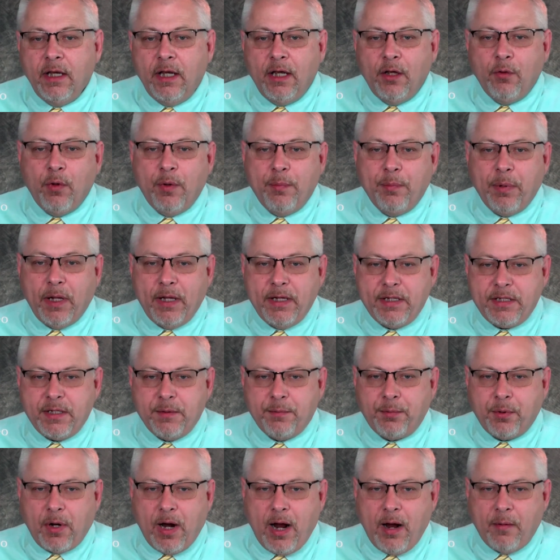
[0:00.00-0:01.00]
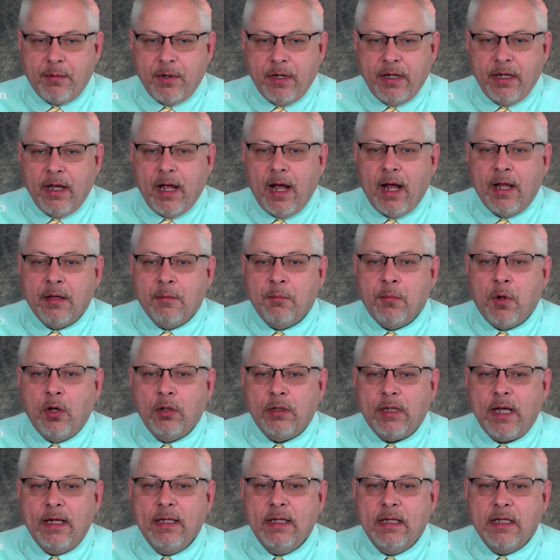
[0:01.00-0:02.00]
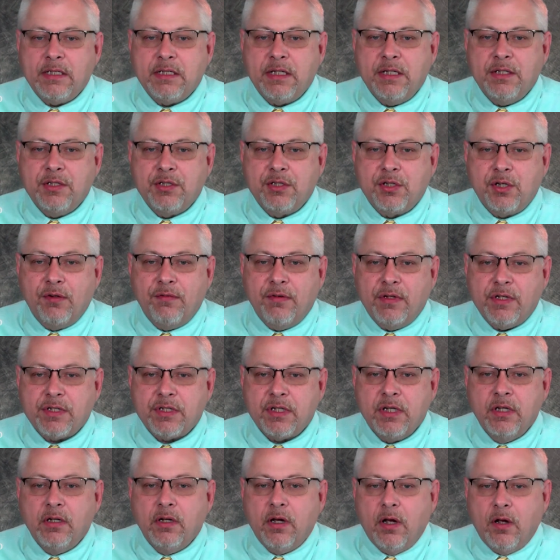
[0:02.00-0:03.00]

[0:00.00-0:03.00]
and we place the property on the multi-listing service,